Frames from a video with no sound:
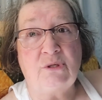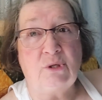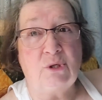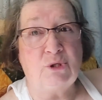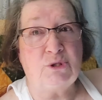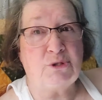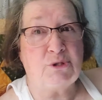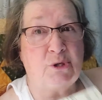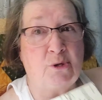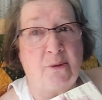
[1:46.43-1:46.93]

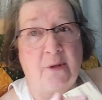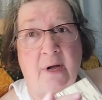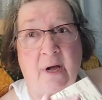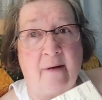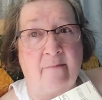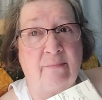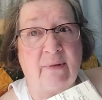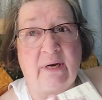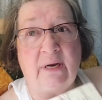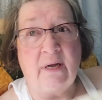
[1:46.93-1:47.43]
so the
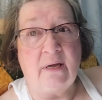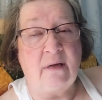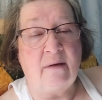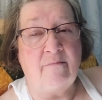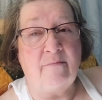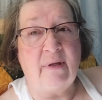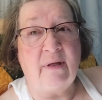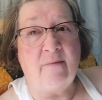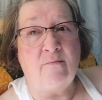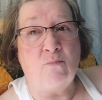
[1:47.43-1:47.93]
company
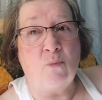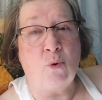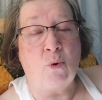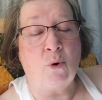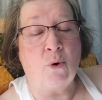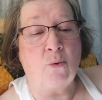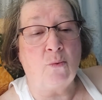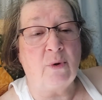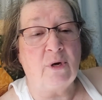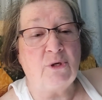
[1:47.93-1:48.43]
could be
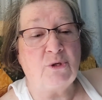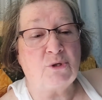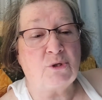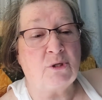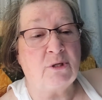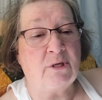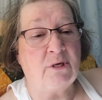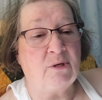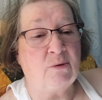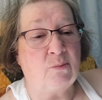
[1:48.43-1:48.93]
more
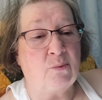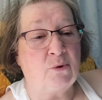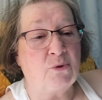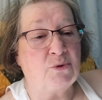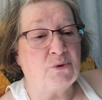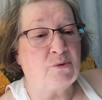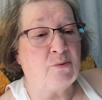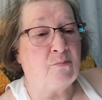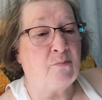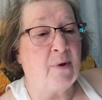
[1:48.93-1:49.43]
racially
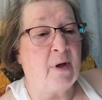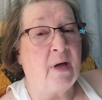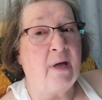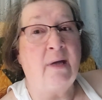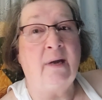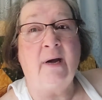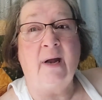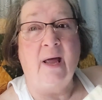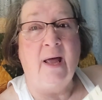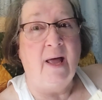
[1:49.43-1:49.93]

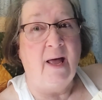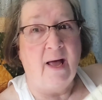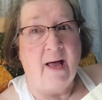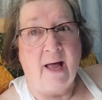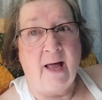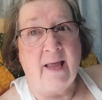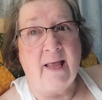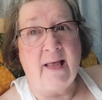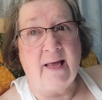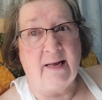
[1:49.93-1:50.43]
diversified.
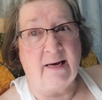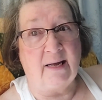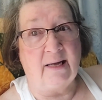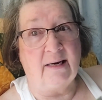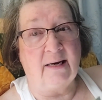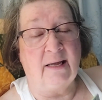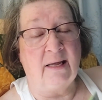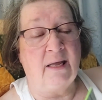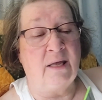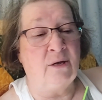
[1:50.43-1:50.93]
I get it,
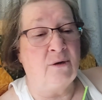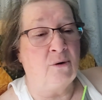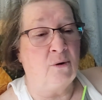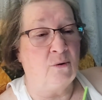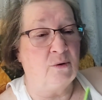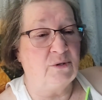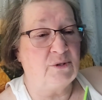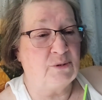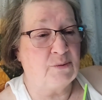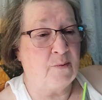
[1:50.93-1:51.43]

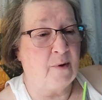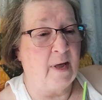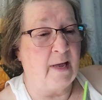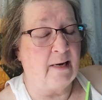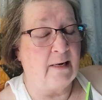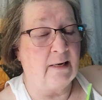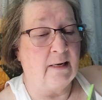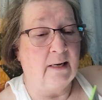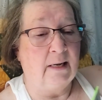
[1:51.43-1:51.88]
it's fine.